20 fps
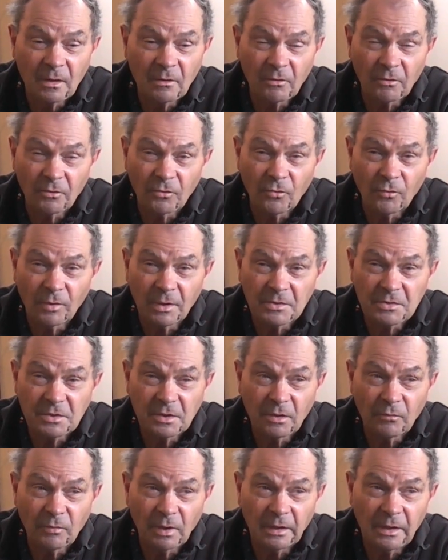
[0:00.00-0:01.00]
Not always
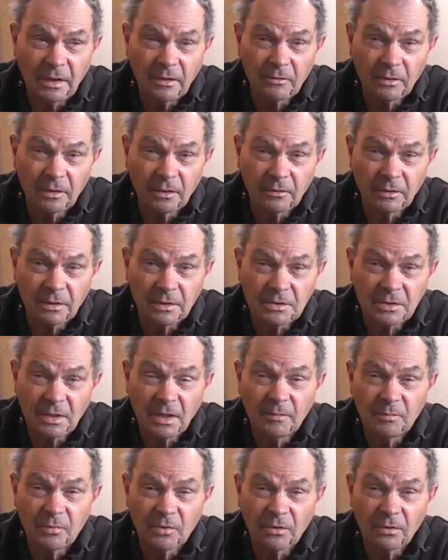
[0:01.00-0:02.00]
in the one area at the
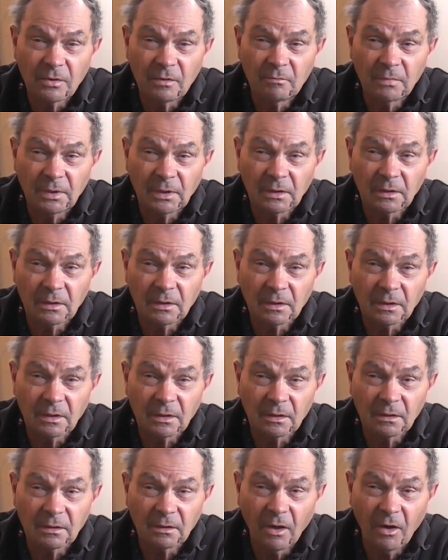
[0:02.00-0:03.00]
same time, but
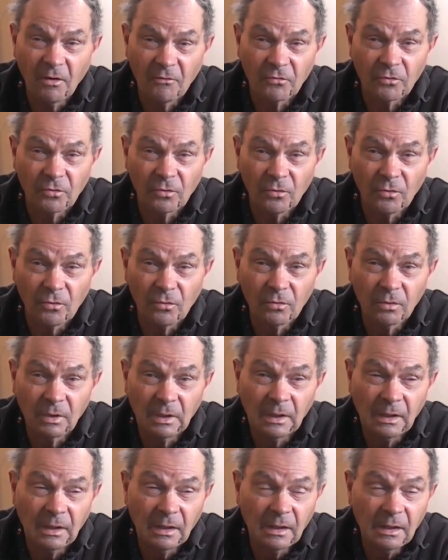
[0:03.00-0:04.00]
uh, overall
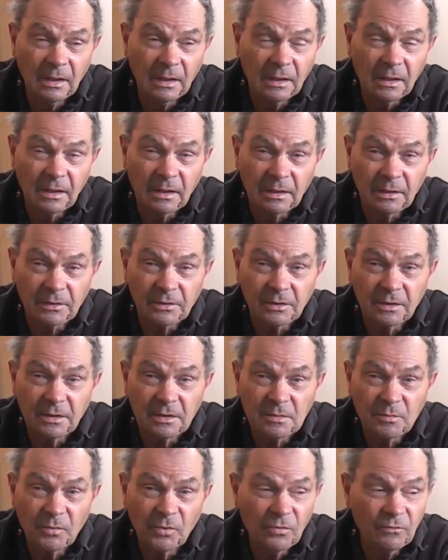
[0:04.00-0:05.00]

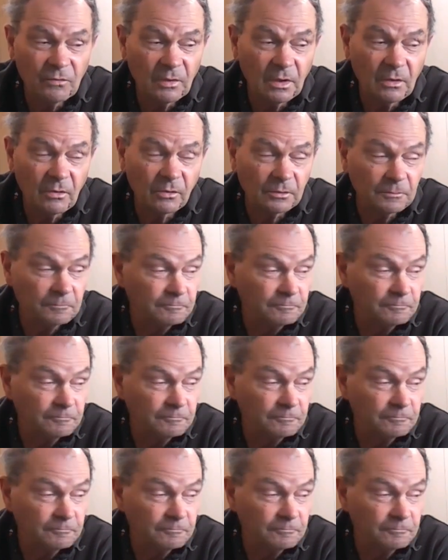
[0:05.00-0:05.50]
things move along.